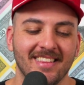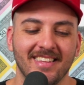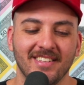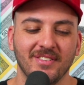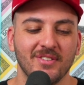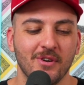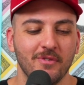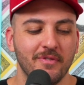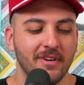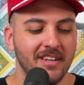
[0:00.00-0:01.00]
That's so
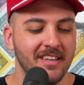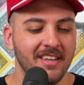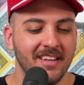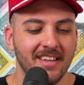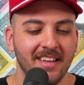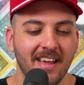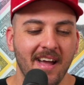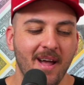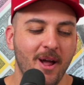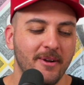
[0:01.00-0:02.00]
funny.
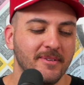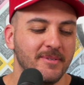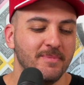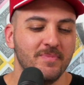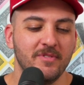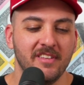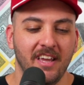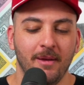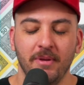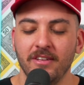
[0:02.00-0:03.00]

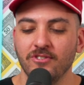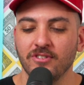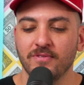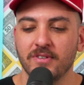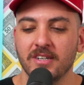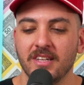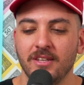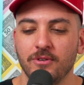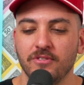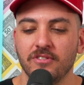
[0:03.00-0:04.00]
Damn, he just fucking
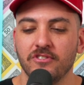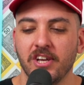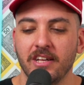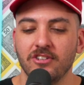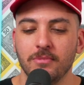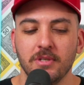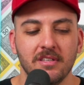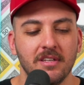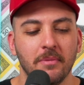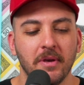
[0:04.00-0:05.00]
uses
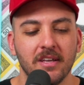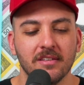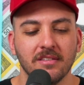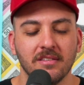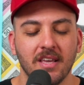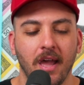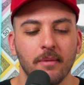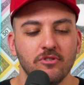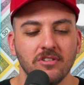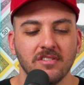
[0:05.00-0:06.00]
ChatGPT to make his
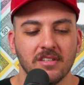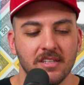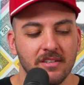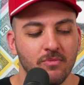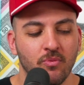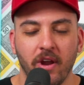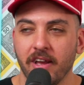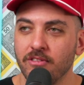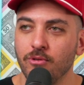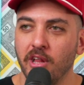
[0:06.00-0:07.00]
captions and it
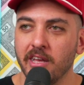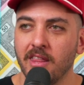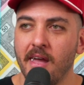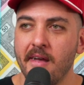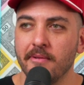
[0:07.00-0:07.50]
wrecked you like that?